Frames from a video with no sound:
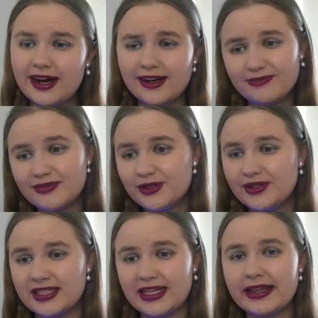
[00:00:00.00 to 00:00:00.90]
I do
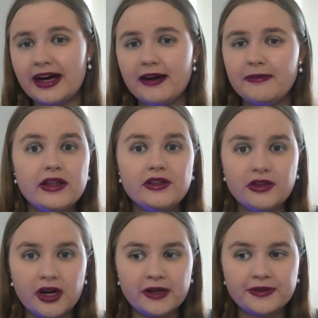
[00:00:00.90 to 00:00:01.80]
see that.
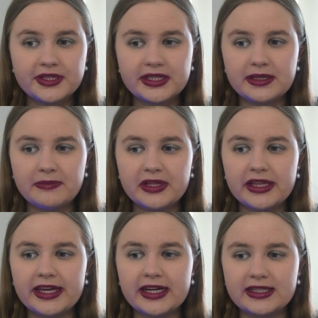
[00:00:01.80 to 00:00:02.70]
Niall sees
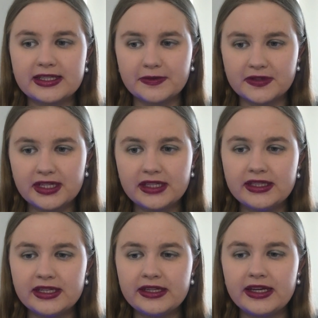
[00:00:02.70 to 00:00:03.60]
Amelia as
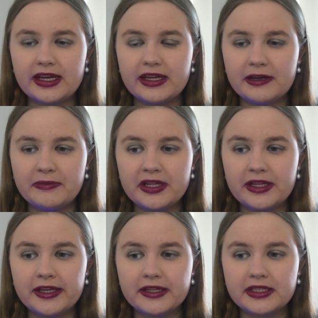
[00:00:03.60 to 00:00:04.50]
self-centered, and
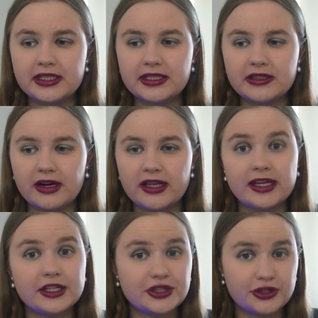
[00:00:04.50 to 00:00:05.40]
Amelia sees Niall
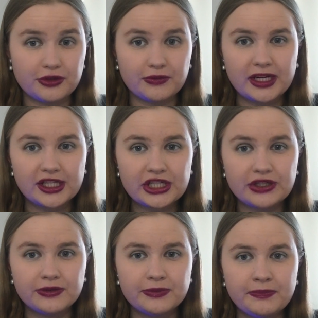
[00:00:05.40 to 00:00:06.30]
as too
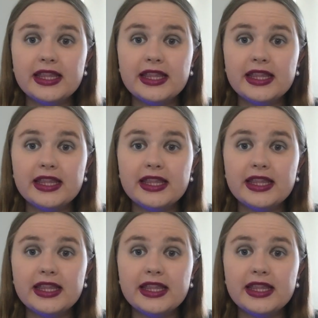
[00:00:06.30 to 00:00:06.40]
rational.